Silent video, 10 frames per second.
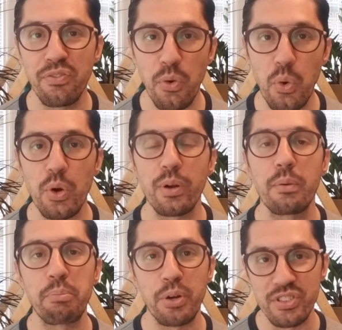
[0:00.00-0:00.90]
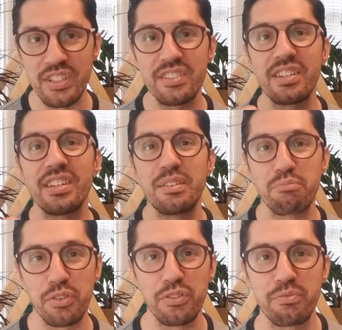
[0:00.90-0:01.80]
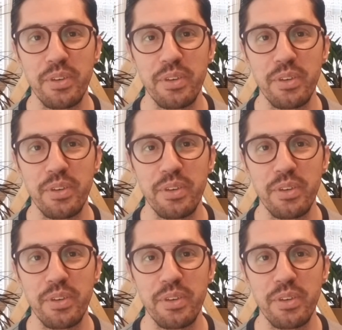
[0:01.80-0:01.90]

for persistent improvement.